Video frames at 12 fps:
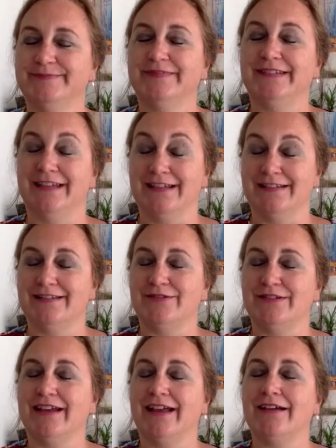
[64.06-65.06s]
Yes, do
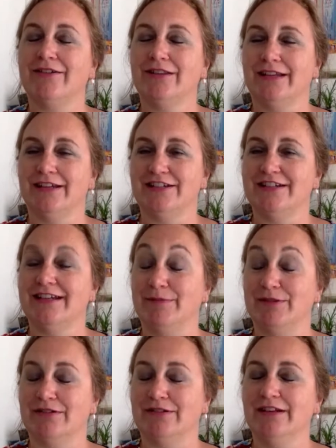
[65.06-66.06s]
the calculation, I'm
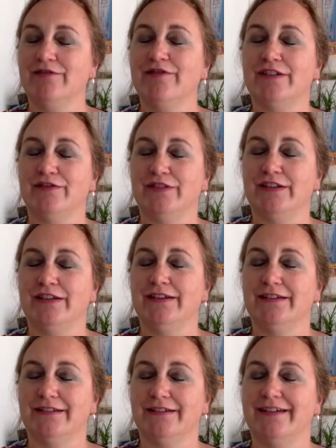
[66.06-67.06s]
turning
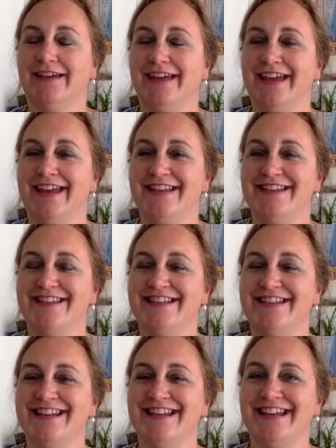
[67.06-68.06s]
50 in
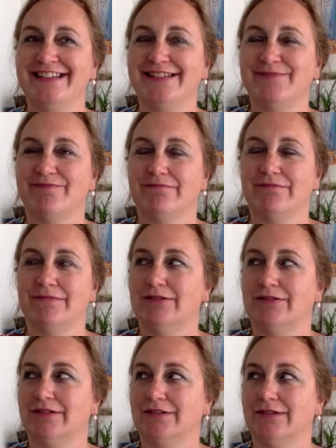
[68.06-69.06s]
10 days. No,
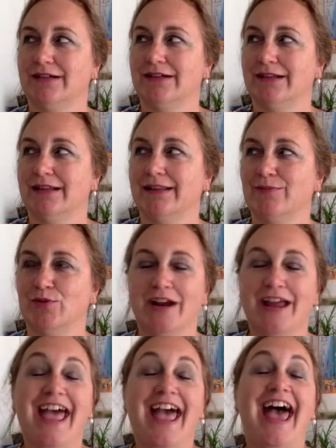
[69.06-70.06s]
not quite, a little more.
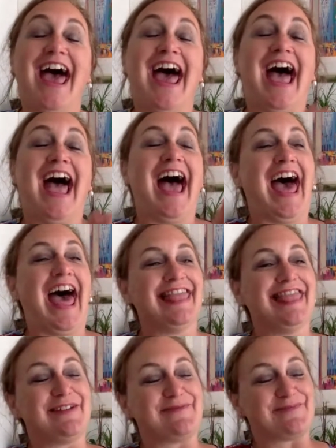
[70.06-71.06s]

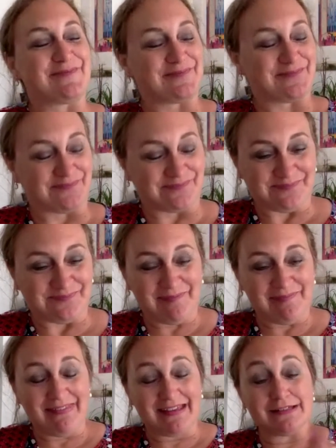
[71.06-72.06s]
And
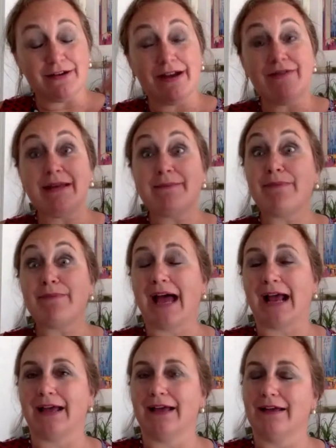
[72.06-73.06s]
so I went
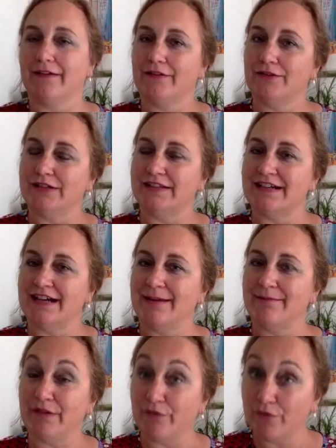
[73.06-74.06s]
back to the
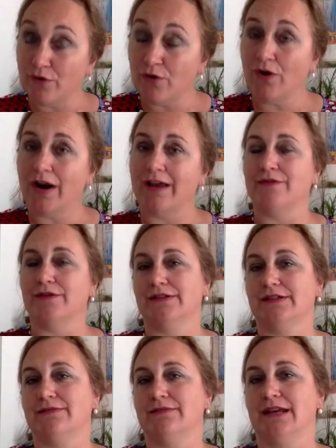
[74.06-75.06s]
time before I
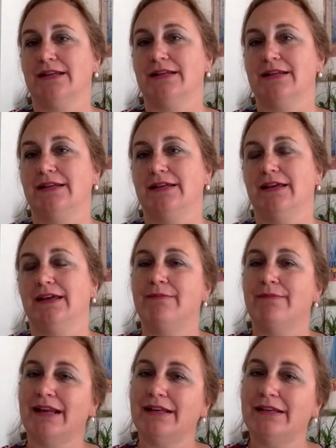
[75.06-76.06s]
was 20,
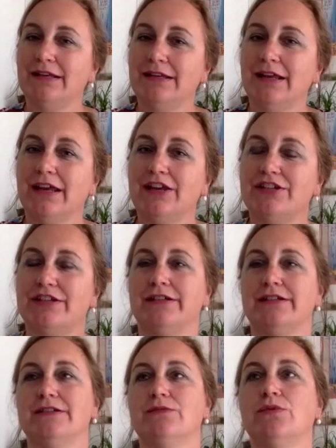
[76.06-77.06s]
in my teenage
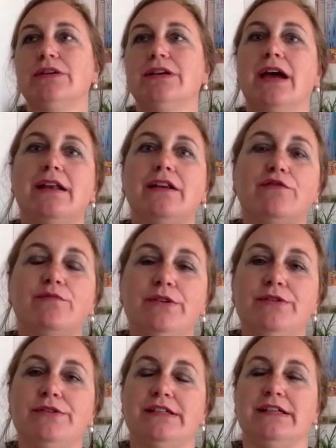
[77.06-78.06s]
years. What kind of
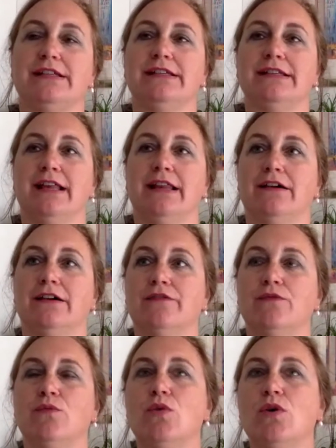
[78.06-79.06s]
music did I
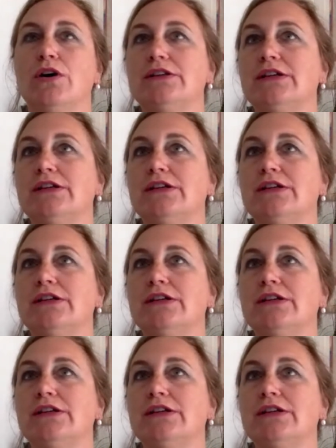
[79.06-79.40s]
love? What